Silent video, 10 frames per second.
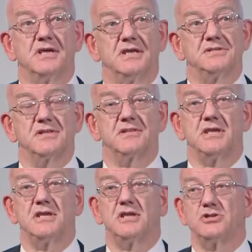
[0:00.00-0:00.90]
is that
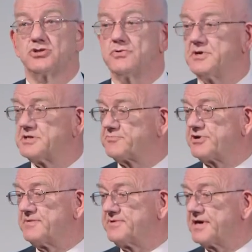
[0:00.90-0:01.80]
the insurance
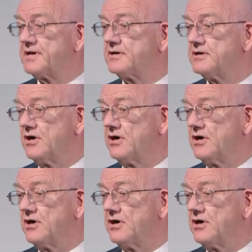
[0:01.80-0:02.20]
premium